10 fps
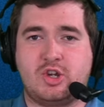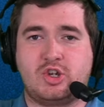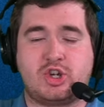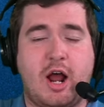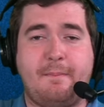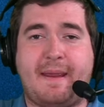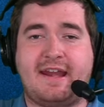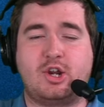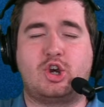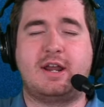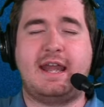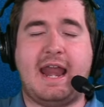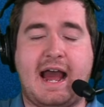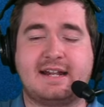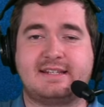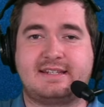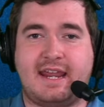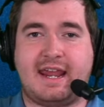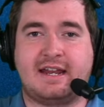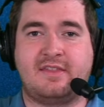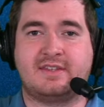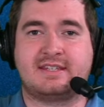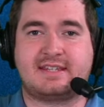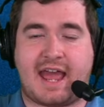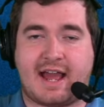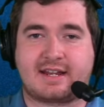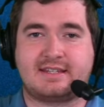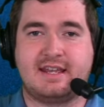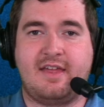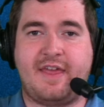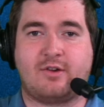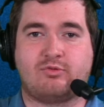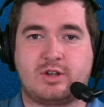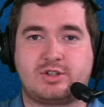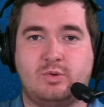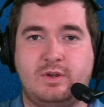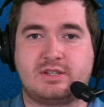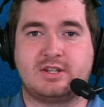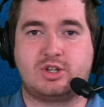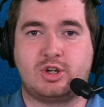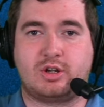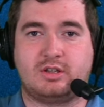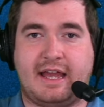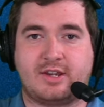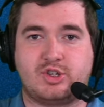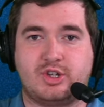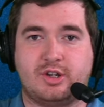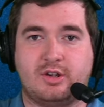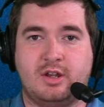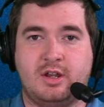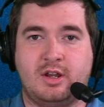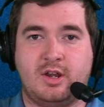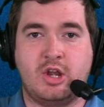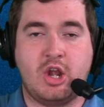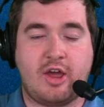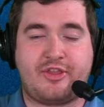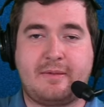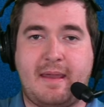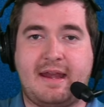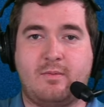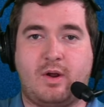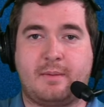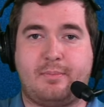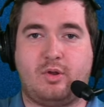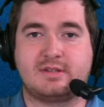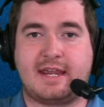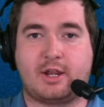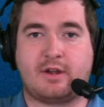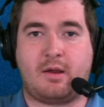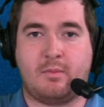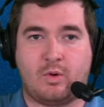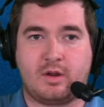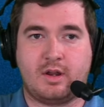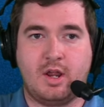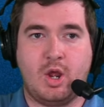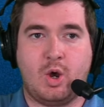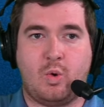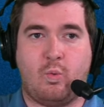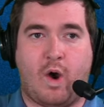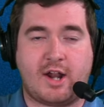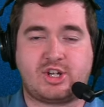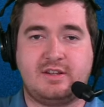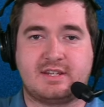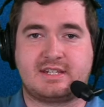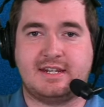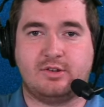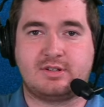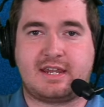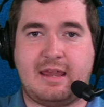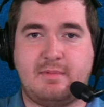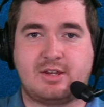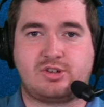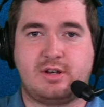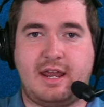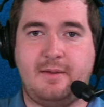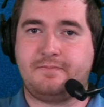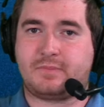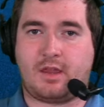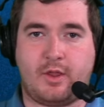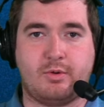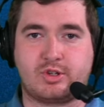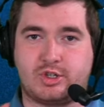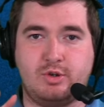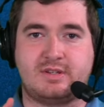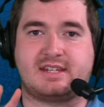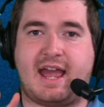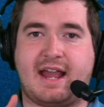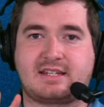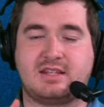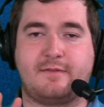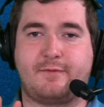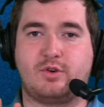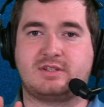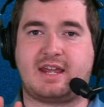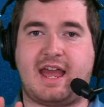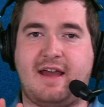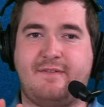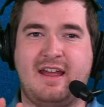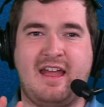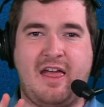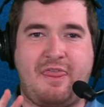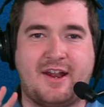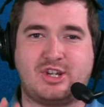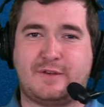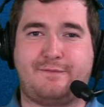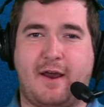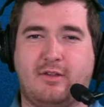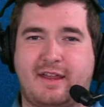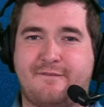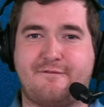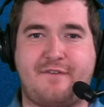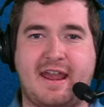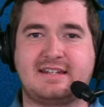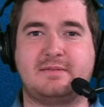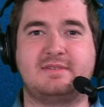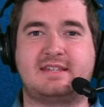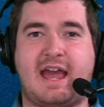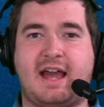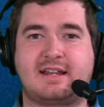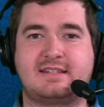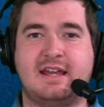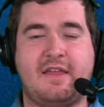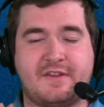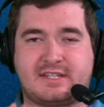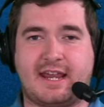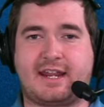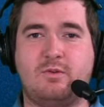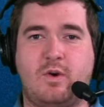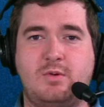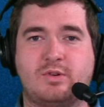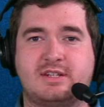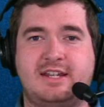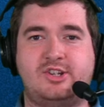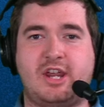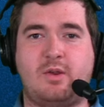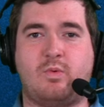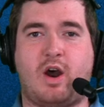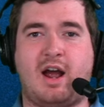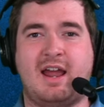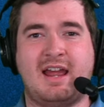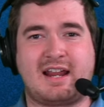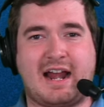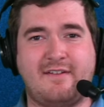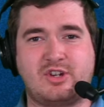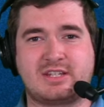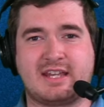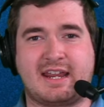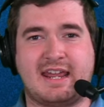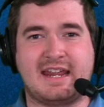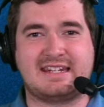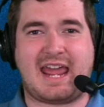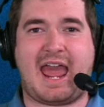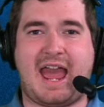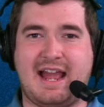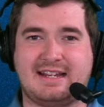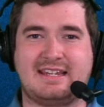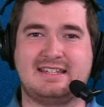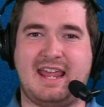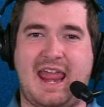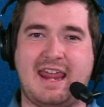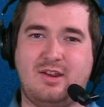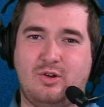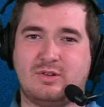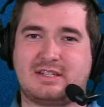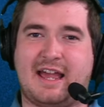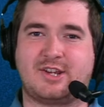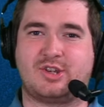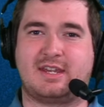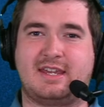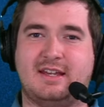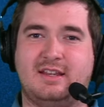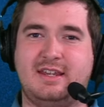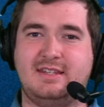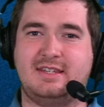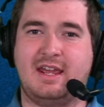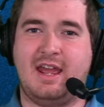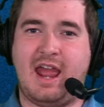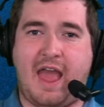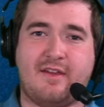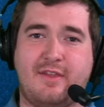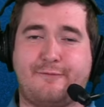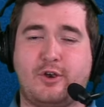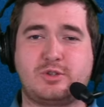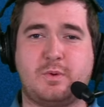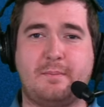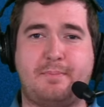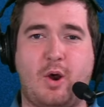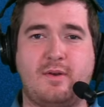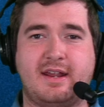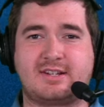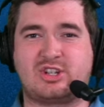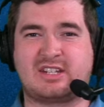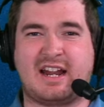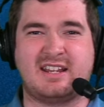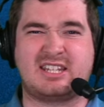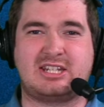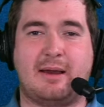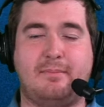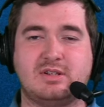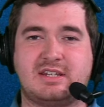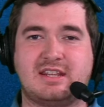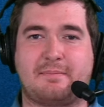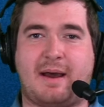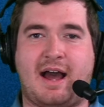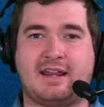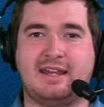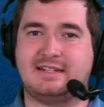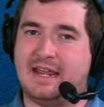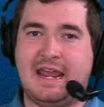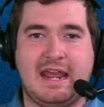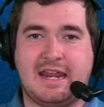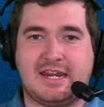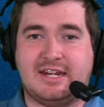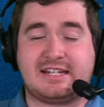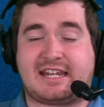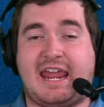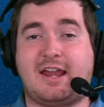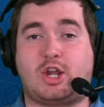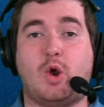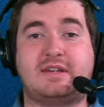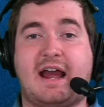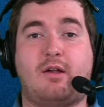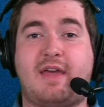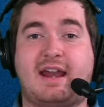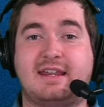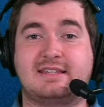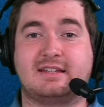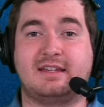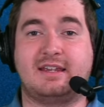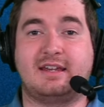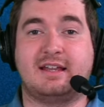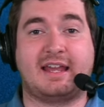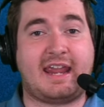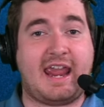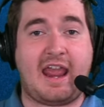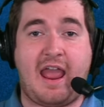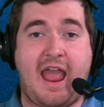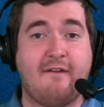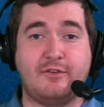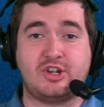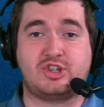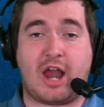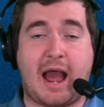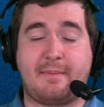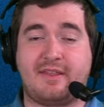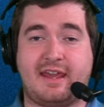Sean Payton could not stand the sacks that Russell Wilson took last year. Nothing made him want to pull his hair out more. Watching the Steelers game yesterday, there were two sacks in the first half that just felt like phantom sacks. The second one where TJ Watt kind of just like tags his ankle slash Achilles. And then the first one, Bo Nix just kind of stumbles in the pocket. You just can't go down that easily. Like, every job in the